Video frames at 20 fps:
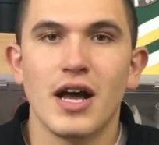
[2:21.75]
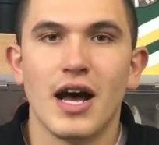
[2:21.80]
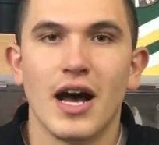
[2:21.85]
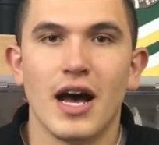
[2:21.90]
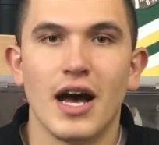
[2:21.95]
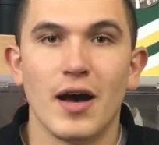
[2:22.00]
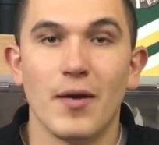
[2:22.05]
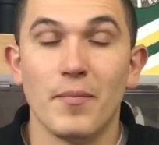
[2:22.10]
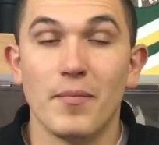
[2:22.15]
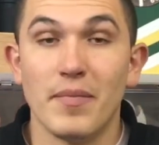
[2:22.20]

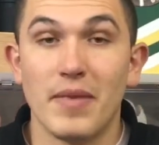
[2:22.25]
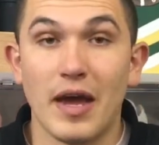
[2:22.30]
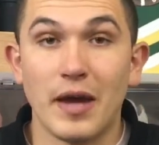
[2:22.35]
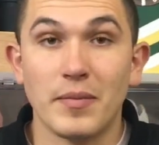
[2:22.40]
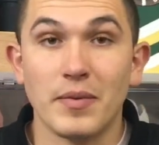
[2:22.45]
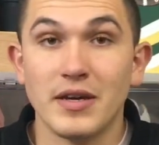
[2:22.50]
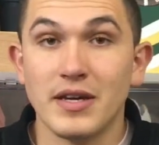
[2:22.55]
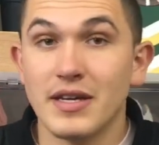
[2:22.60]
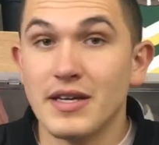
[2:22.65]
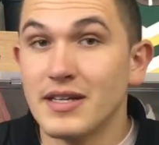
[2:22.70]
Um,
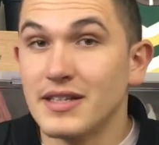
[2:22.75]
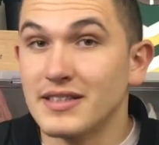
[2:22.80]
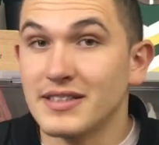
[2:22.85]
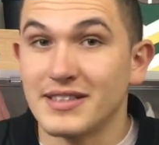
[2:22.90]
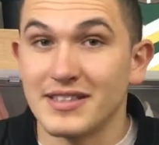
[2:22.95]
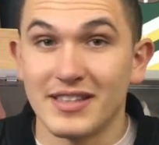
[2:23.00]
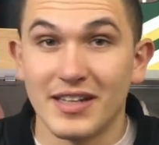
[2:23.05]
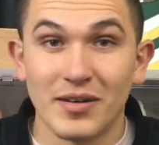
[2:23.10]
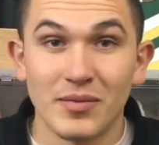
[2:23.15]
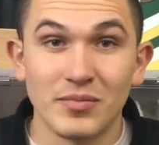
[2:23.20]
maybe
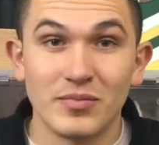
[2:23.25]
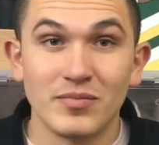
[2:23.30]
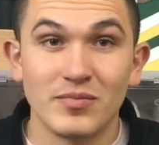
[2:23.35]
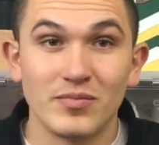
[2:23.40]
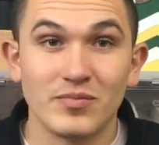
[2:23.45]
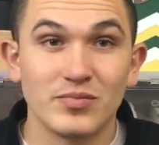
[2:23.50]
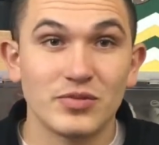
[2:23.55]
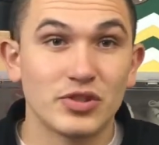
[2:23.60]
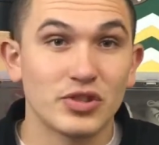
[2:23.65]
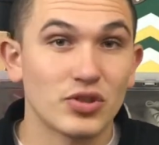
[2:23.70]

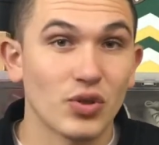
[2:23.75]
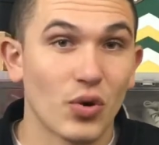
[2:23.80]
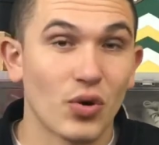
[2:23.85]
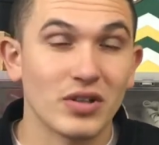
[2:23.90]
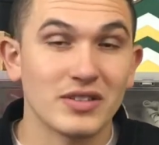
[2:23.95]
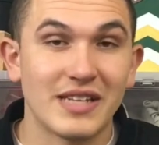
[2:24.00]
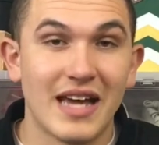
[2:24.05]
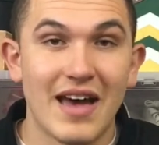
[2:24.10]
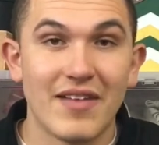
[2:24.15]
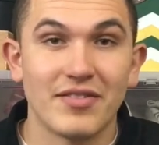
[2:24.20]
some
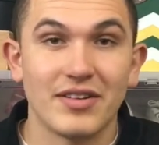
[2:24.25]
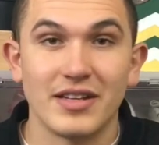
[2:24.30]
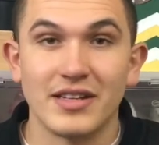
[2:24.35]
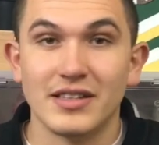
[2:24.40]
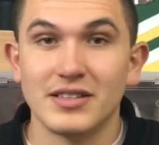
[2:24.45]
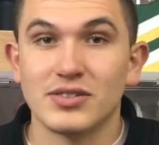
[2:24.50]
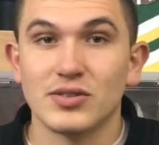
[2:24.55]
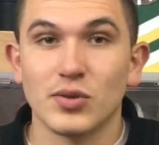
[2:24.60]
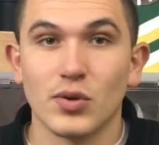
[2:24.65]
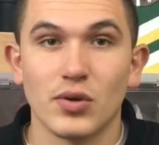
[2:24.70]
stores have it in
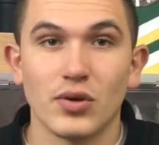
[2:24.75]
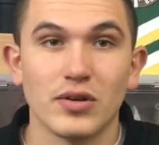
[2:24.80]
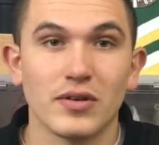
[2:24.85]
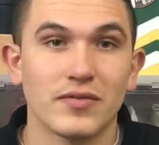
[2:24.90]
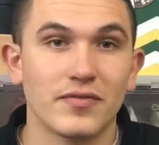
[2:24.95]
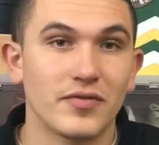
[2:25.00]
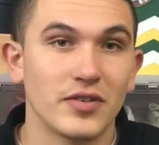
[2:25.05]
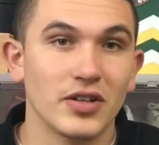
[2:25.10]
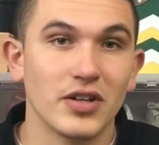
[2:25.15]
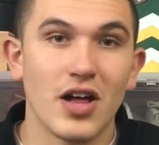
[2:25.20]
store,
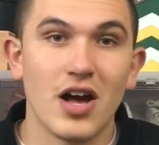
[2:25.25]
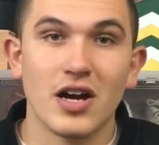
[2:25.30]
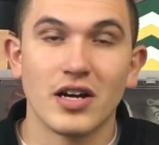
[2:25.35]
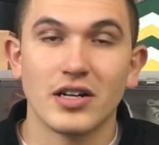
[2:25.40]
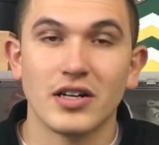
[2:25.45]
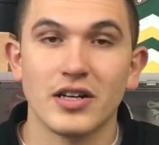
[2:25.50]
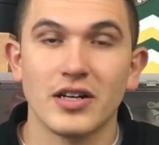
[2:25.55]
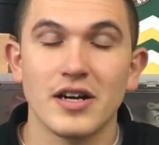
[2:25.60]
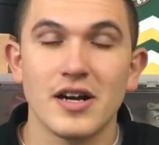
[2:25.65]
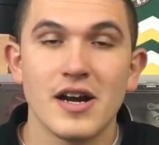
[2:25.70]
Foot
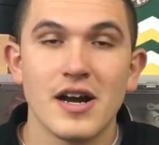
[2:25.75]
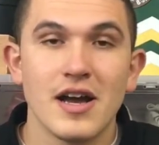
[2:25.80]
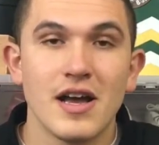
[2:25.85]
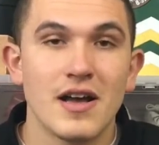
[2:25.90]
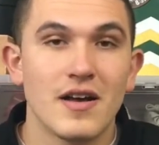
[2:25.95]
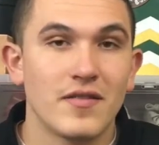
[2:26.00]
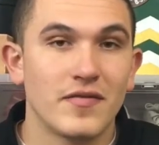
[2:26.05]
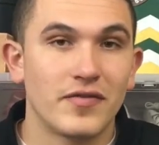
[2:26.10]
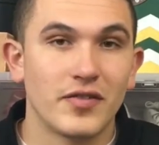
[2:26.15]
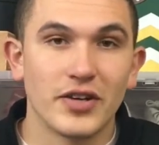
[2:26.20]
Locker,
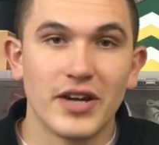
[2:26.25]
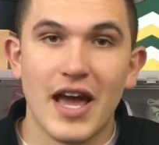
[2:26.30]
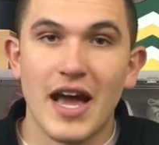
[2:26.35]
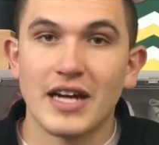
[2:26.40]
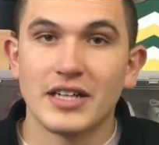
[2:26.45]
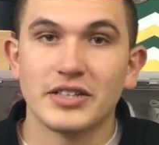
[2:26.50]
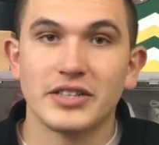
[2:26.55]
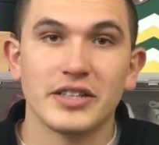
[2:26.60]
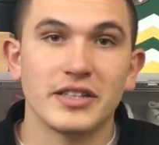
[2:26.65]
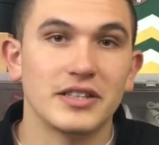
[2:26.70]
Foot
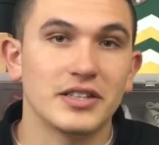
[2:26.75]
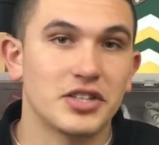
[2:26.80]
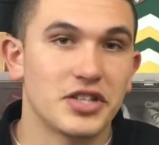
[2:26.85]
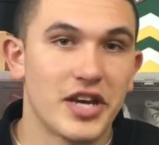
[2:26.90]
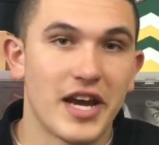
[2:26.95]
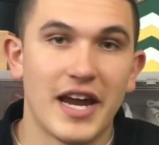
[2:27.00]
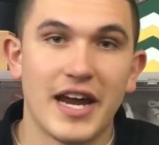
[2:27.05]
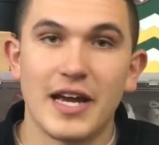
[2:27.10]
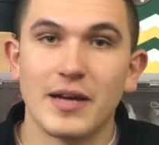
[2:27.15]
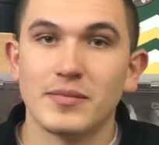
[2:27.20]
Action,
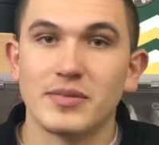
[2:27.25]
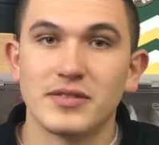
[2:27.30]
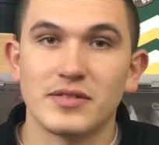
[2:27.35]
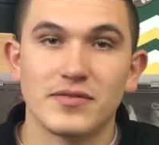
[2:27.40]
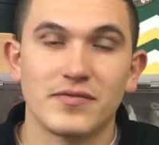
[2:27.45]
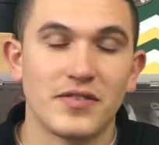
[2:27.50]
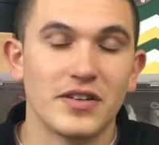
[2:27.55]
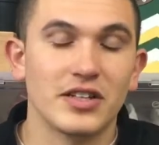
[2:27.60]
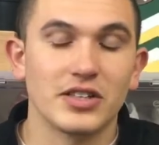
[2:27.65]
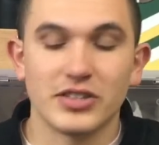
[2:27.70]
Champs,
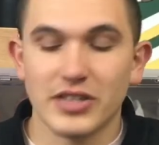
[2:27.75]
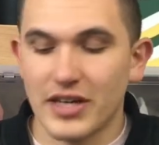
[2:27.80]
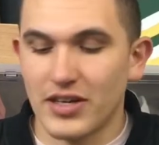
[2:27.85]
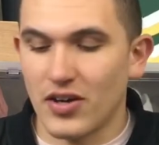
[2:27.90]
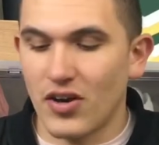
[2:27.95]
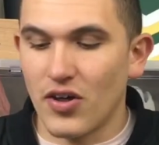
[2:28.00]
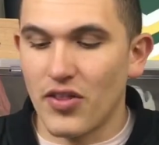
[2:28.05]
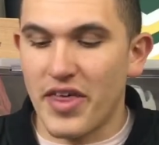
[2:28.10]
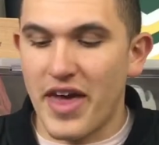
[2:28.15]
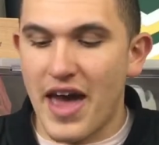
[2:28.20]
Finish Line,
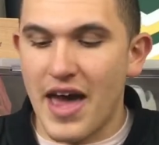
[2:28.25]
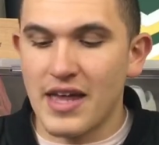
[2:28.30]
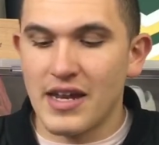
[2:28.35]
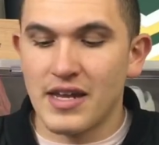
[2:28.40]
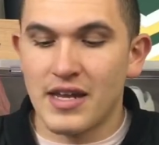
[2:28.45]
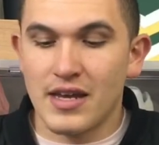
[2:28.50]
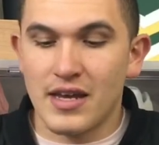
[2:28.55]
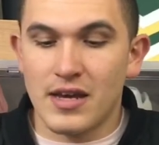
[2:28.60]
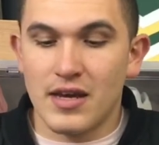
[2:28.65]
all that.